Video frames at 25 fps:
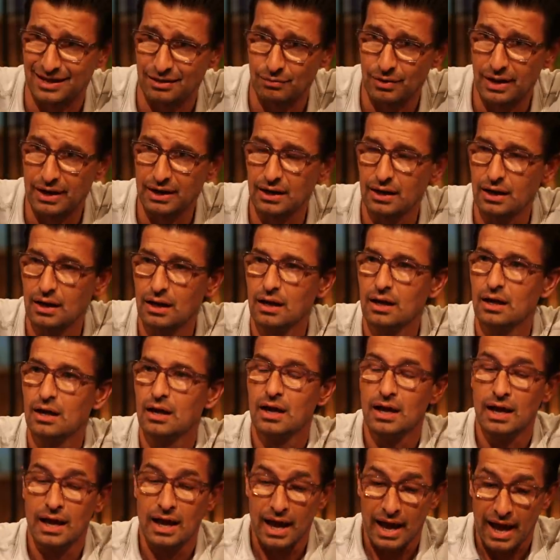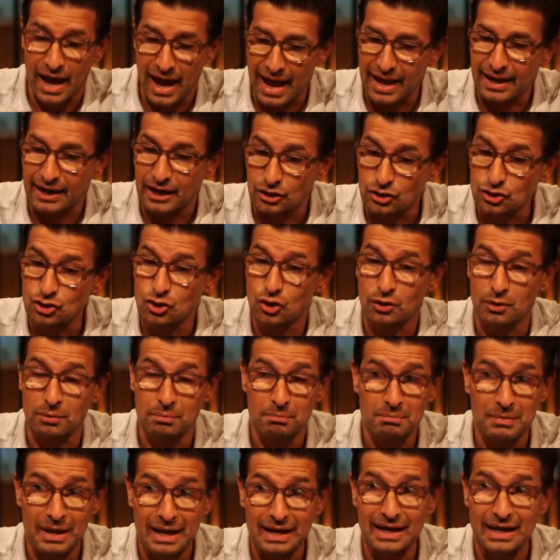mm-hmm. right? And it took
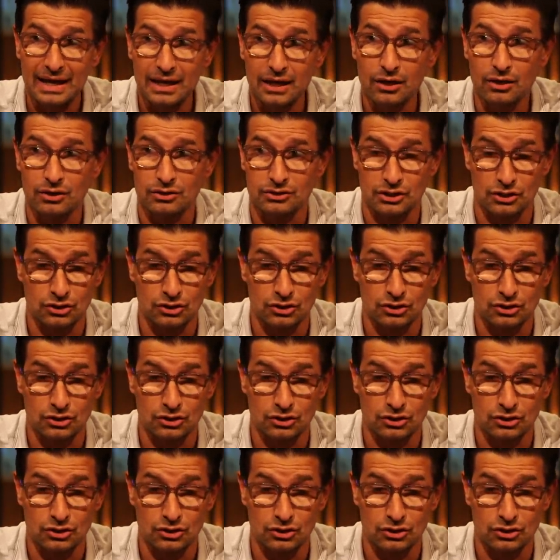many years.